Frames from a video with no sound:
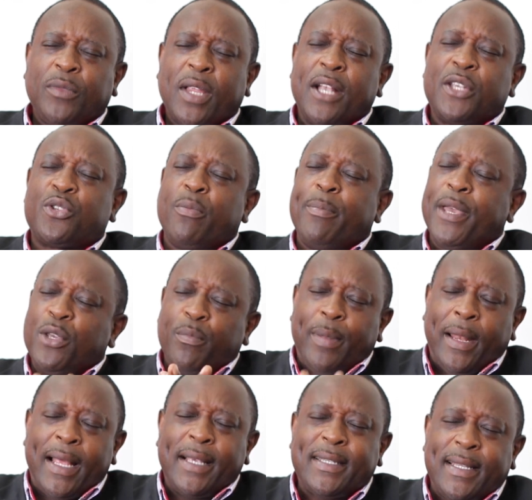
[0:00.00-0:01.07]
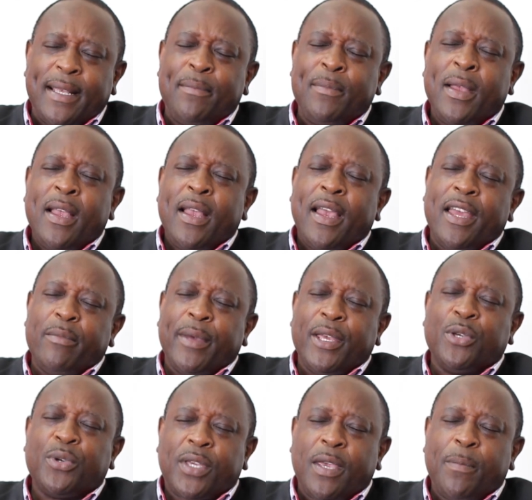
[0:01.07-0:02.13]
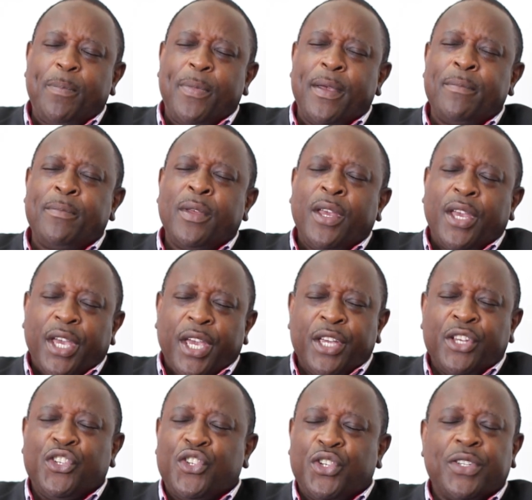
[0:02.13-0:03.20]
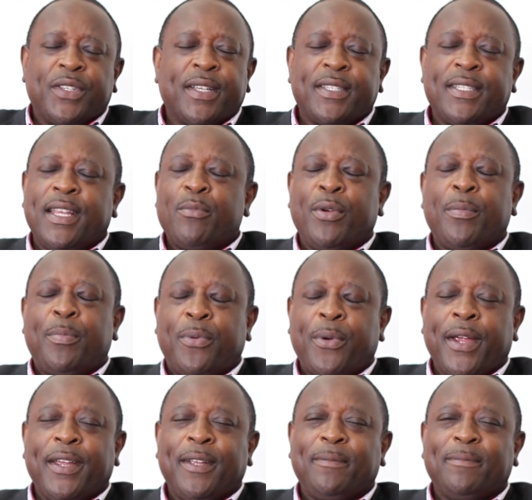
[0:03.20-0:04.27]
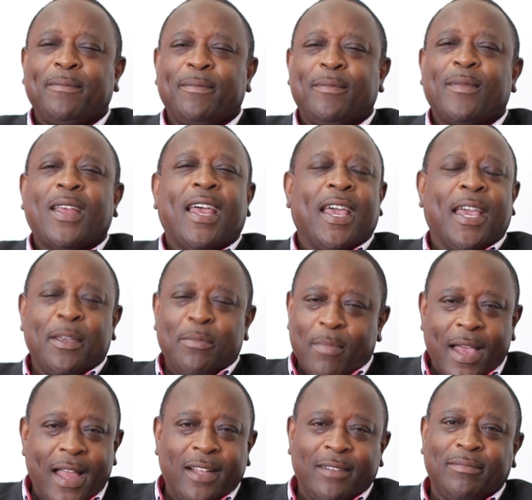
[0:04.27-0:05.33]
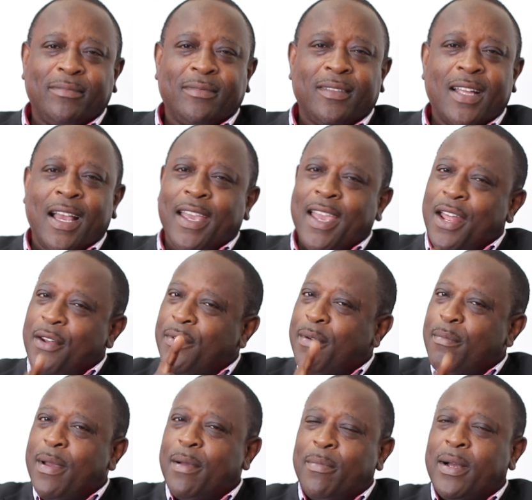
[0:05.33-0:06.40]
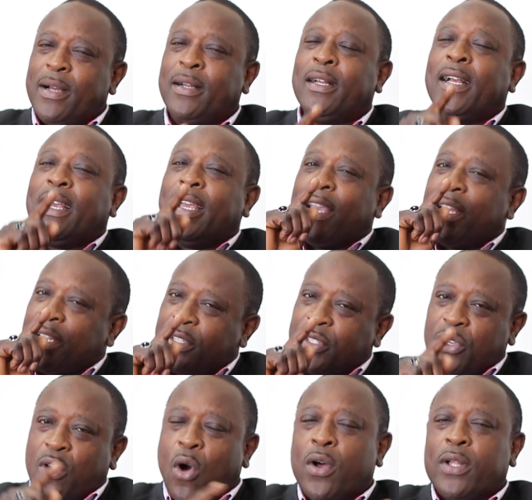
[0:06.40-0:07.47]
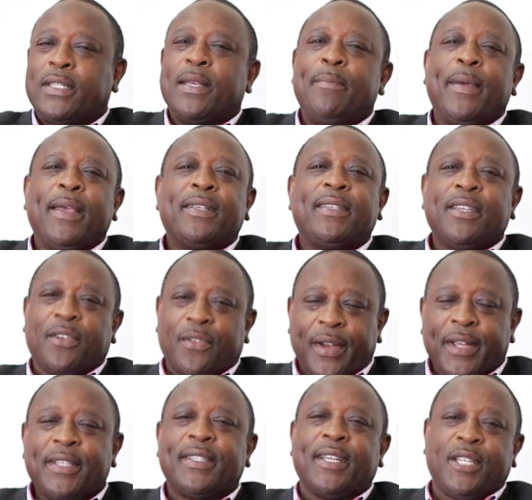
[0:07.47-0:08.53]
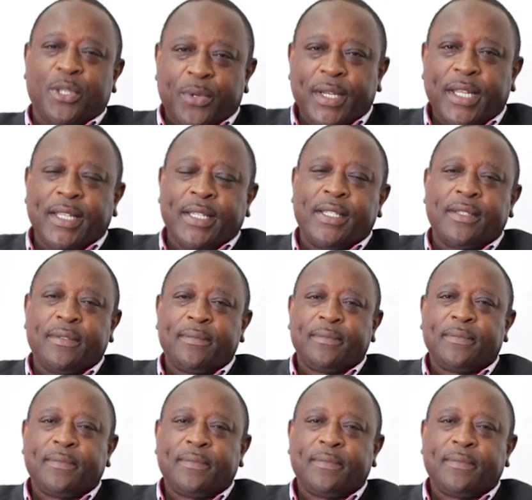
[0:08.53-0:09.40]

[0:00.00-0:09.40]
And so may you bless them and may you keep them. In Jesus' name we pray. Amen. Again, remember, it is God's amazing grace that you need.